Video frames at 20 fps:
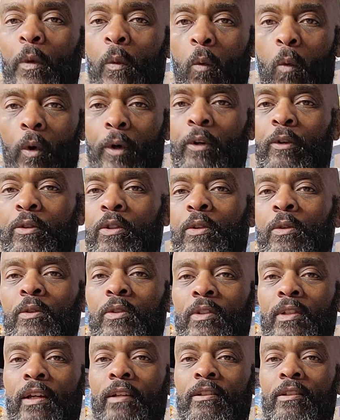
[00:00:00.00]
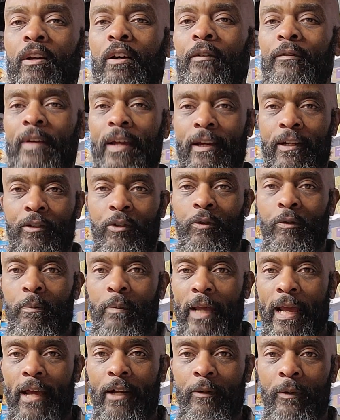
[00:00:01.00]
1 or 2 sets of extra
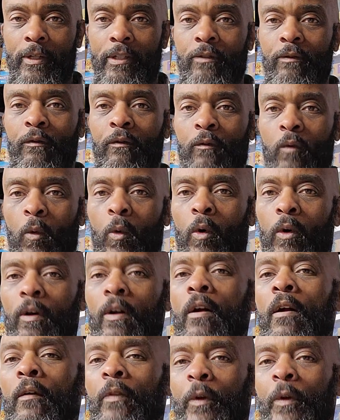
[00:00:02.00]
batteries for